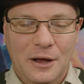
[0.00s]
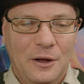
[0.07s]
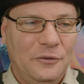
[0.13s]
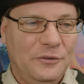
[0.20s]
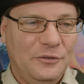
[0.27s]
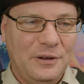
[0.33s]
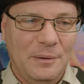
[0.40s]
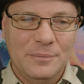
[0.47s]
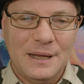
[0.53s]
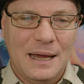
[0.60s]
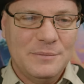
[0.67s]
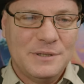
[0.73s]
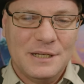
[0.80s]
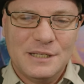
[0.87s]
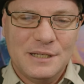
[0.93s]
now, some
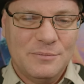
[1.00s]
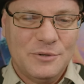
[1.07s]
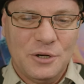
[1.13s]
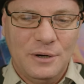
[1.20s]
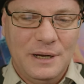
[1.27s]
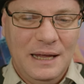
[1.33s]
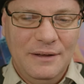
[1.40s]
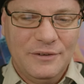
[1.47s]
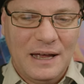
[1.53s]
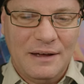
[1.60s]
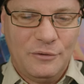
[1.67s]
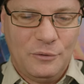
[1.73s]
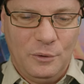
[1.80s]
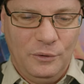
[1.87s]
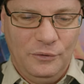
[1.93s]
game systems don't have
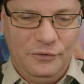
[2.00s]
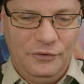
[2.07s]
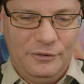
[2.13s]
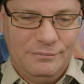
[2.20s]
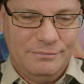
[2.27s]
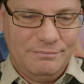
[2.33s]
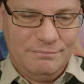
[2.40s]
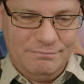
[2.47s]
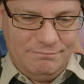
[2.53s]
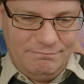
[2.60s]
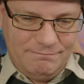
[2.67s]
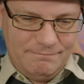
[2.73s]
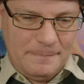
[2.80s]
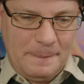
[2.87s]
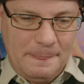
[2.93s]
cover rules.
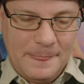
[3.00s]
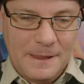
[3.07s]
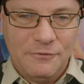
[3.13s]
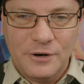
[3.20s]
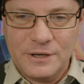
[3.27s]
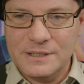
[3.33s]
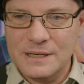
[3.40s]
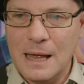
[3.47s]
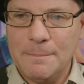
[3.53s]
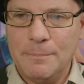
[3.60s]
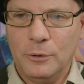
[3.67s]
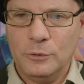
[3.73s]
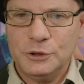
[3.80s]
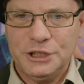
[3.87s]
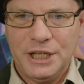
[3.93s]
For
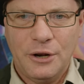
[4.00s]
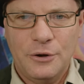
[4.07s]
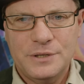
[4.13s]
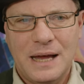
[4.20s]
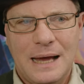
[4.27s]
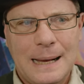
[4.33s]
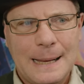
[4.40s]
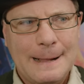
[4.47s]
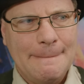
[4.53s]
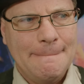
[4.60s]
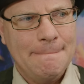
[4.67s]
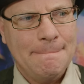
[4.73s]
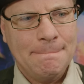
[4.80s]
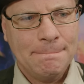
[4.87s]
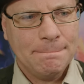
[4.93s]
example, Shadowdark,
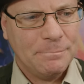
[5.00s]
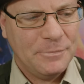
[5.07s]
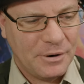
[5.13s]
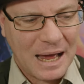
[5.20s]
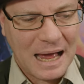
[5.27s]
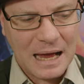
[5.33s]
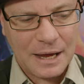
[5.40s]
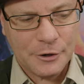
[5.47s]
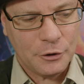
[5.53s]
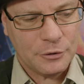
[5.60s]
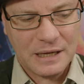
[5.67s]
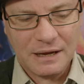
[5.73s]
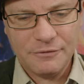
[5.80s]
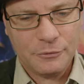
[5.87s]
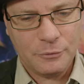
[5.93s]
there are no
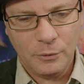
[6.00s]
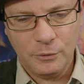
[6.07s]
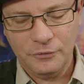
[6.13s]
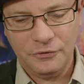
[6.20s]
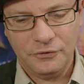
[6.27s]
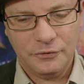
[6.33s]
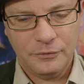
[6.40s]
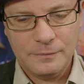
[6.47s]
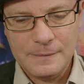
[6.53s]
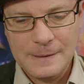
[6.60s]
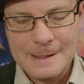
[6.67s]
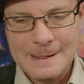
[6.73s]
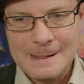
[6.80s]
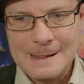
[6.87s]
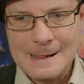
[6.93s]
cover rules.
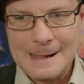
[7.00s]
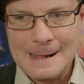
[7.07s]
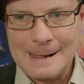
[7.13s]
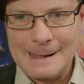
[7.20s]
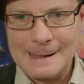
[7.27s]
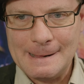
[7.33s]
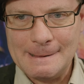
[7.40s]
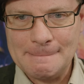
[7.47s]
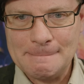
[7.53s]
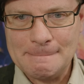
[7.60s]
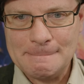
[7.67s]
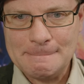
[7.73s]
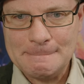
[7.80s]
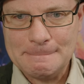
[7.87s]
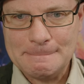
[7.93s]

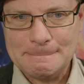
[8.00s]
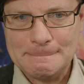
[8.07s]
Um,